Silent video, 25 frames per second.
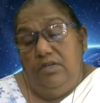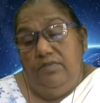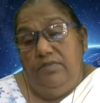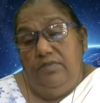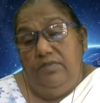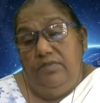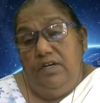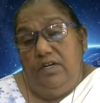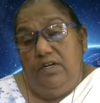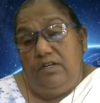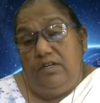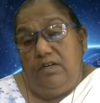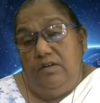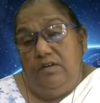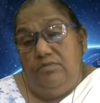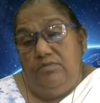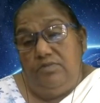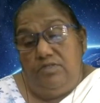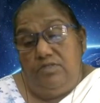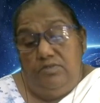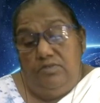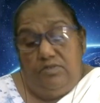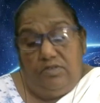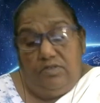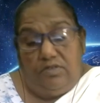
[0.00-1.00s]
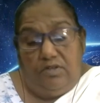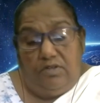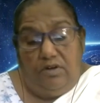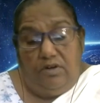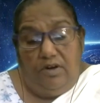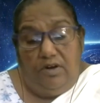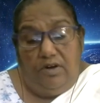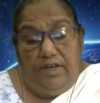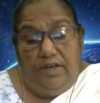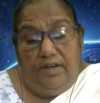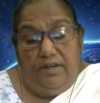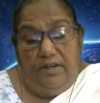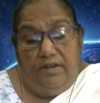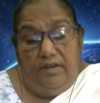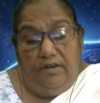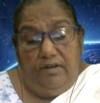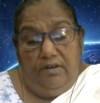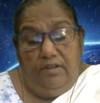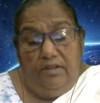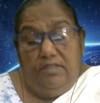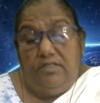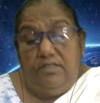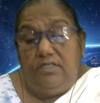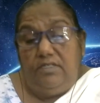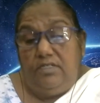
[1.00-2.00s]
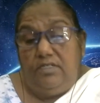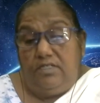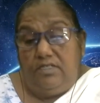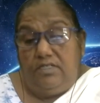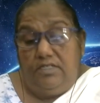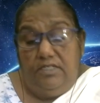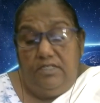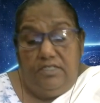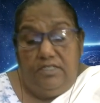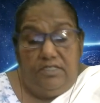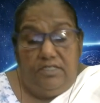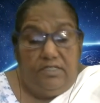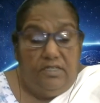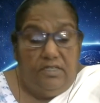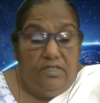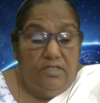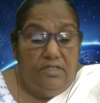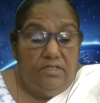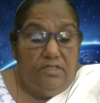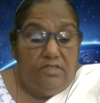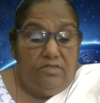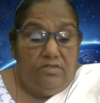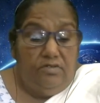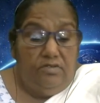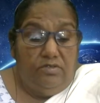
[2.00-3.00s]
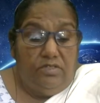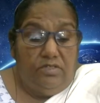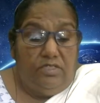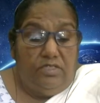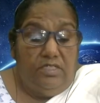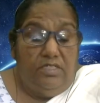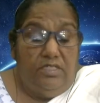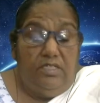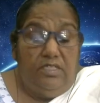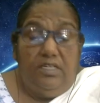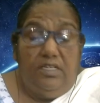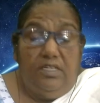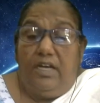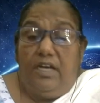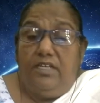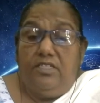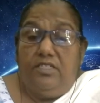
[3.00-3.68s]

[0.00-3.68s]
when it comes to the coin in 60s. So she